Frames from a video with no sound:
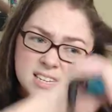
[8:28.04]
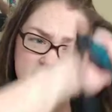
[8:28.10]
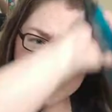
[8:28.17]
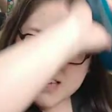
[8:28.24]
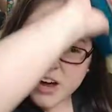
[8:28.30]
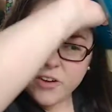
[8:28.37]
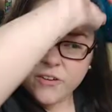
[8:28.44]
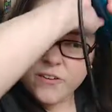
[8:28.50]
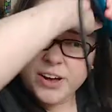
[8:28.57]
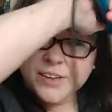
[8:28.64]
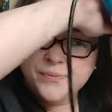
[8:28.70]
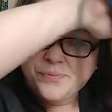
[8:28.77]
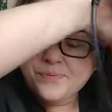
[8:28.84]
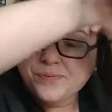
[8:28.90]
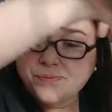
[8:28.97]
so,
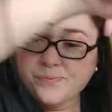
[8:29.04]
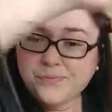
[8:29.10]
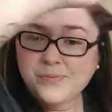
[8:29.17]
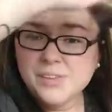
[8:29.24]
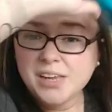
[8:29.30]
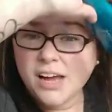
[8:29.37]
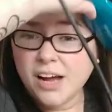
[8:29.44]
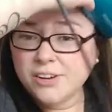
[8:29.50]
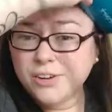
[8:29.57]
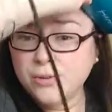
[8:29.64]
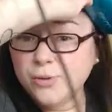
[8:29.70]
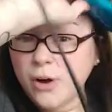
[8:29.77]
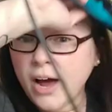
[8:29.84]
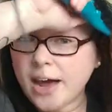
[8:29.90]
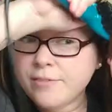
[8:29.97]
I
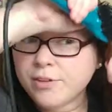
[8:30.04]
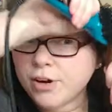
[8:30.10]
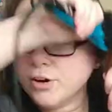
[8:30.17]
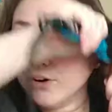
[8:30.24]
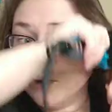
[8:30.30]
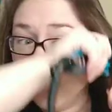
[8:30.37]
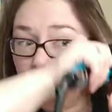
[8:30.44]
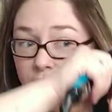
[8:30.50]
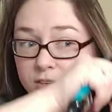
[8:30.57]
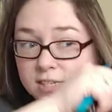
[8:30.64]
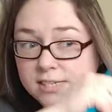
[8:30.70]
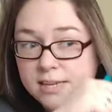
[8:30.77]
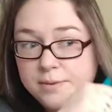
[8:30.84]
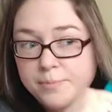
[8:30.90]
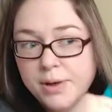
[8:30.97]
do not have a girl,
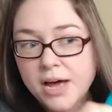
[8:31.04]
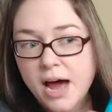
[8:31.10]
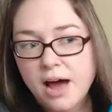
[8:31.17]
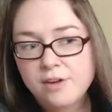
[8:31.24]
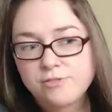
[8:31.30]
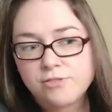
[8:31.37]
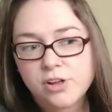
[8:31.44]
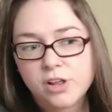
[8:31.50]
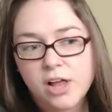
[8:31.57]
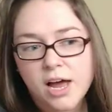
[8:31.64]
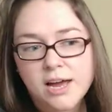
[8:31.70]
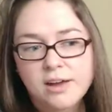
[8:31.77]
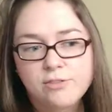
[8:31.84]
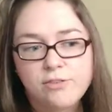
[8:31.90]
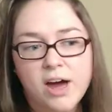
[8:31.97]
obviously, but I feel
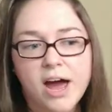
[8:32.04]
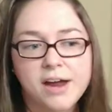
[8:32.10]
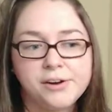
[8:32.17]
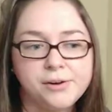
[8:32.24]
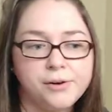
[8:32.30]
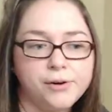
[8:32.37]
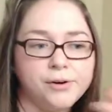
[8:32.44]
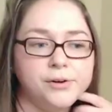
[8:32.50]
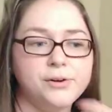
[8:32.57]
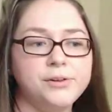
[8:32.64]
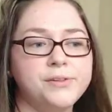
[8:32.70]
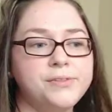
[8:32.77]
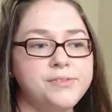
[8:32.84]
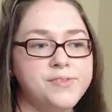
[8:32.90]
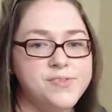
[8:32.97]
like if I had a
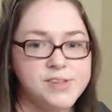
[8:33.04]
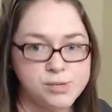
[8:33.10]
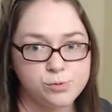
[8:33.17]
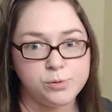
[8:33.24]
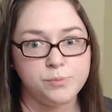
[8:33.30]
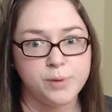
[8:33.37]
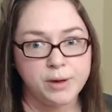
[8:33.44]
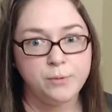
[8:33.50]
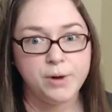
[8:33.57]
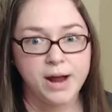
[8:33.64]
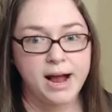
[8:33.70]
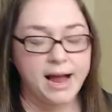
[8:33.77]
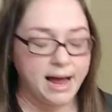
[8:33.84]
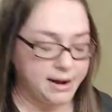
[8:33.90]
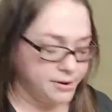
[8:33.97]
girl, this would be what
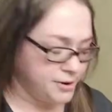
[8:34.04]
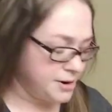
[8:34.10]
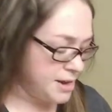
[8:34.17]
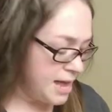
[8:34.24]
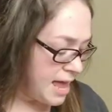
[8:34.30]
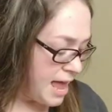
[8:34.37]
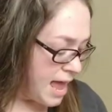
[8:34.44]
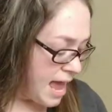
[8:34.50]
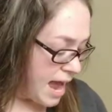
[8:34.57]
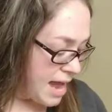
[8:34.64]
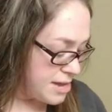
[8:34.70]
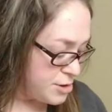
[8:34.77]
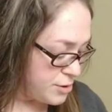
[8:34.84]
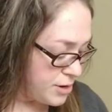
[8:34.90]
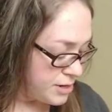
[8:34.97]
I got her.
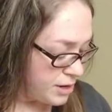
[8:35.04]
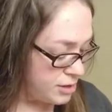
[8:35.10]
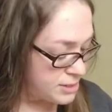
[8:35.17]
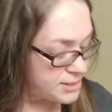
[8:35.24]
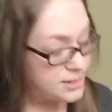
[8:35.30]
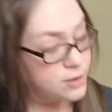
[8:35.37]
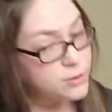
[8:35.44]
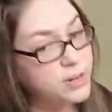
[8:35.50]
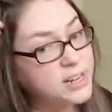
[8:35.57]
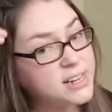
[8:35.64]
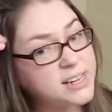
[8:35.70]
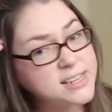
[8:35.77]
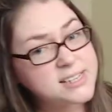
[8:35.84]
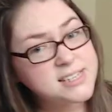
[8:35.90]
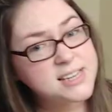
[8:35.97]
And you can also get
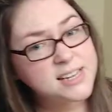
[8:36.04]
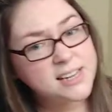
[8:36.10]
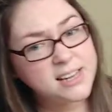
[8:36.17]
it,